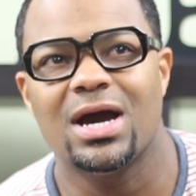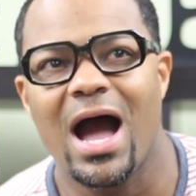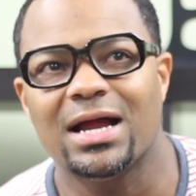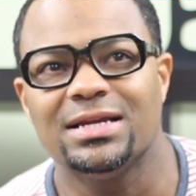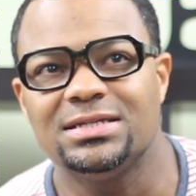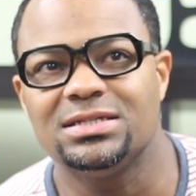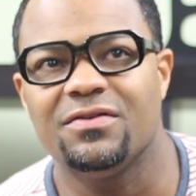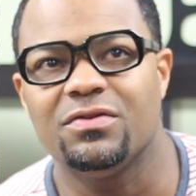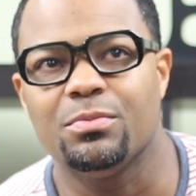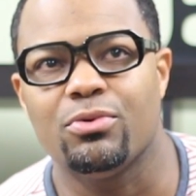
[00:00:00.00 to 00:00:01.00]
cognition
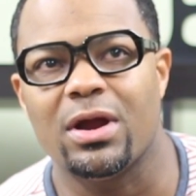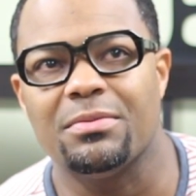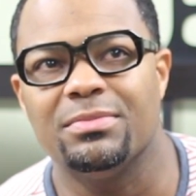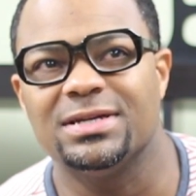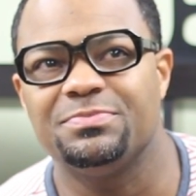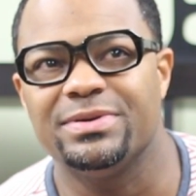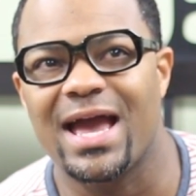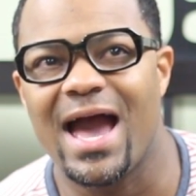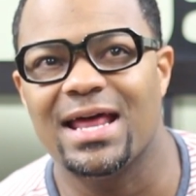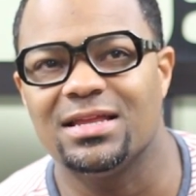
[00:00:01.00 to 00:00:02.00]
of the brain must
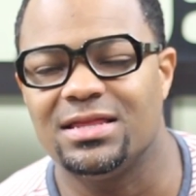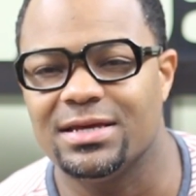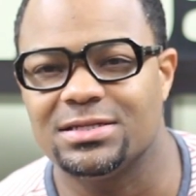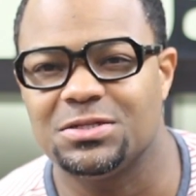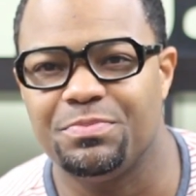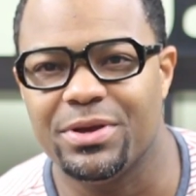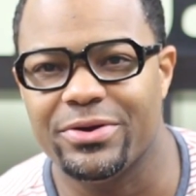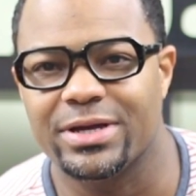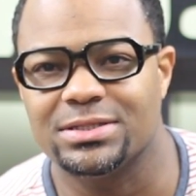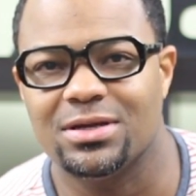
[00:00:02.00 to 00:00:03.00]
be added the
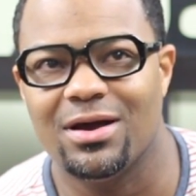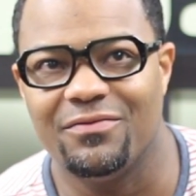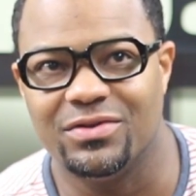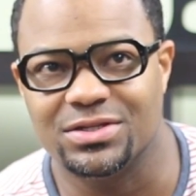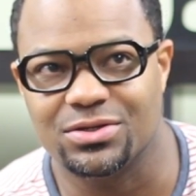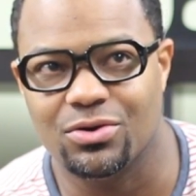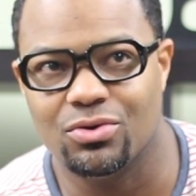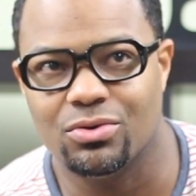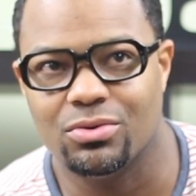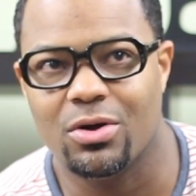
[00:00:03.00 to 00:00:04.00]
experience of the
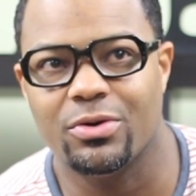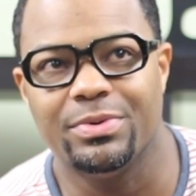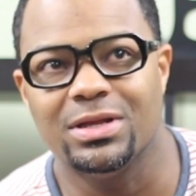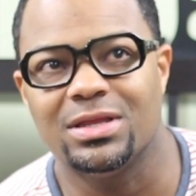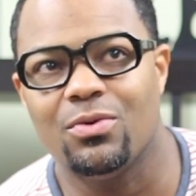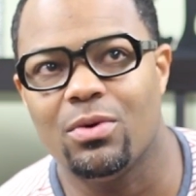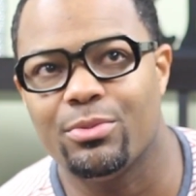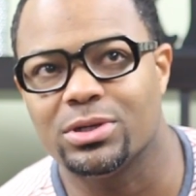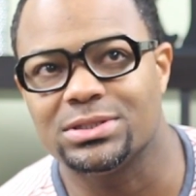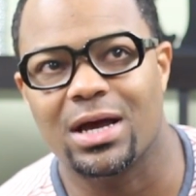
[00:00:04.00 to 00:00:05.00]
soul." I'll repeat that
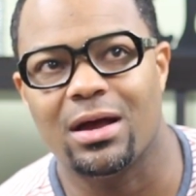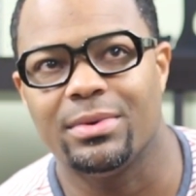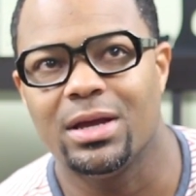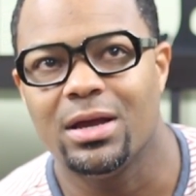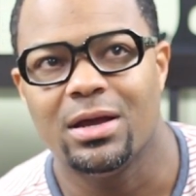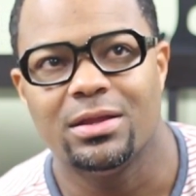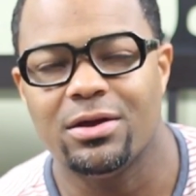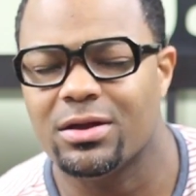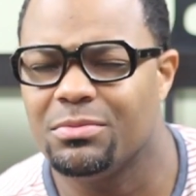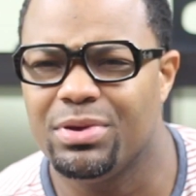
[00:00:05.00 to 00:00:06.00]
one more time.
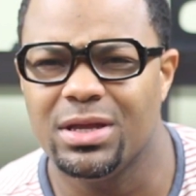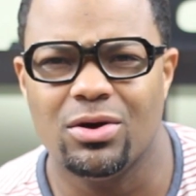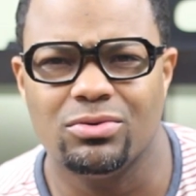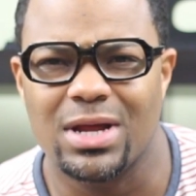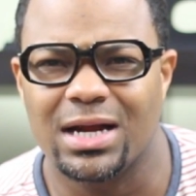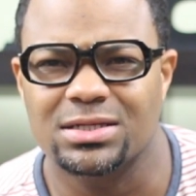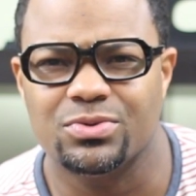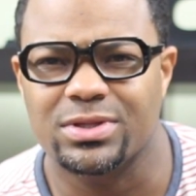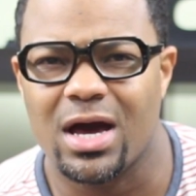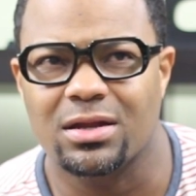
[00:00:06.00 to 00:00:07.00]
There can be no knowledge
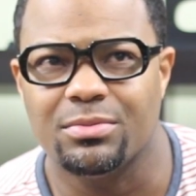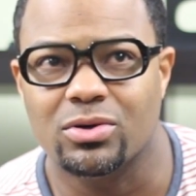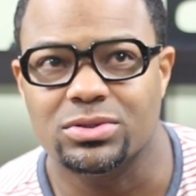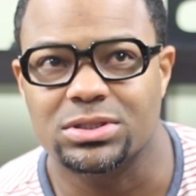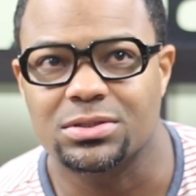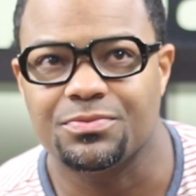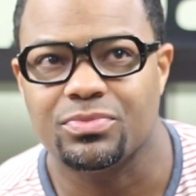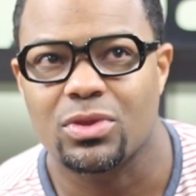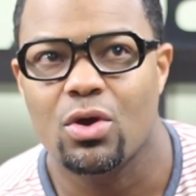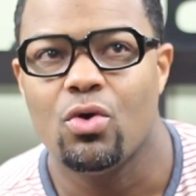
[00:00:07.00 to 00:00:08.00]
without emotion.
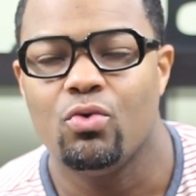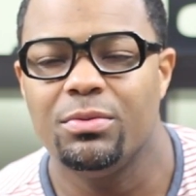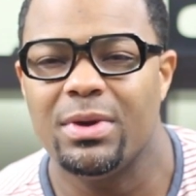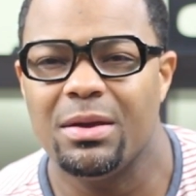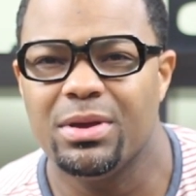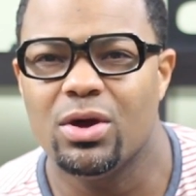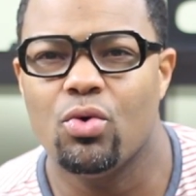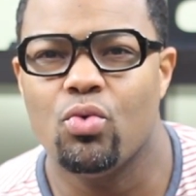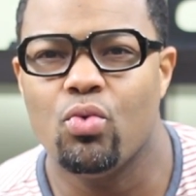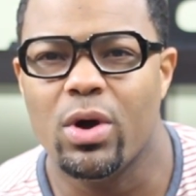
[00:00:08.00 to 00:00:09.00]
We may be
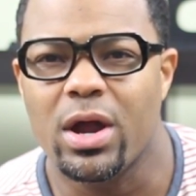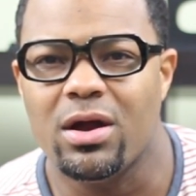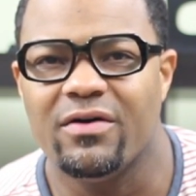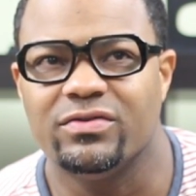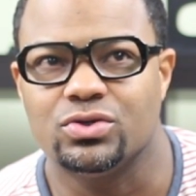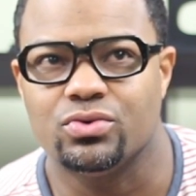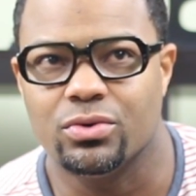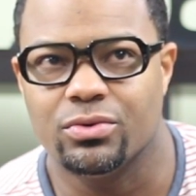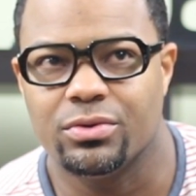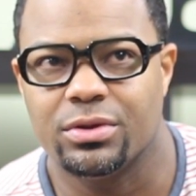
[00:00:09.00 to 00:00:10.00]
aware of a
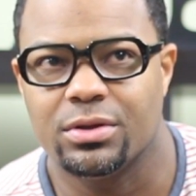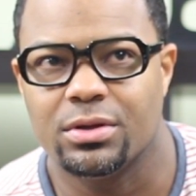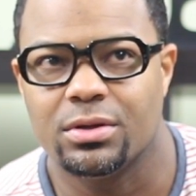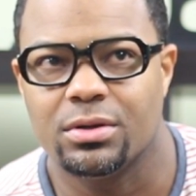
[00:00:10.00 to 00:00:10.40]
truth,